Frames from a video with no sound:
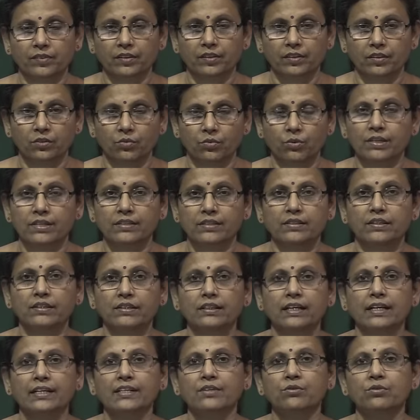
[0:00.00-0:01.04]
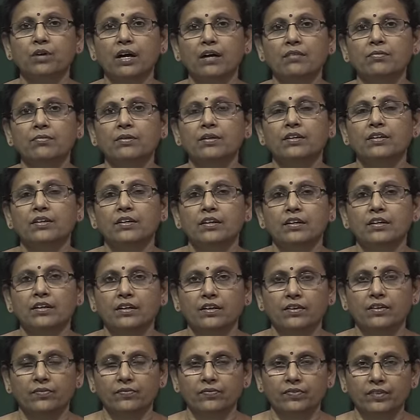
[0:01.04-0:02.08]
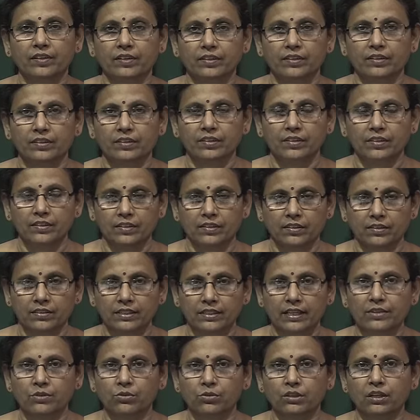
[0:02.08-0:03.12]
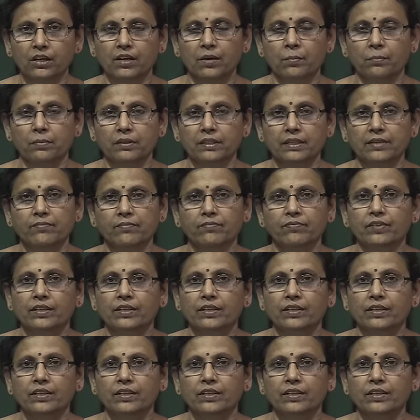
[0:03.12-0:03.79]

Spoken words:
quotation that you have sent to the company.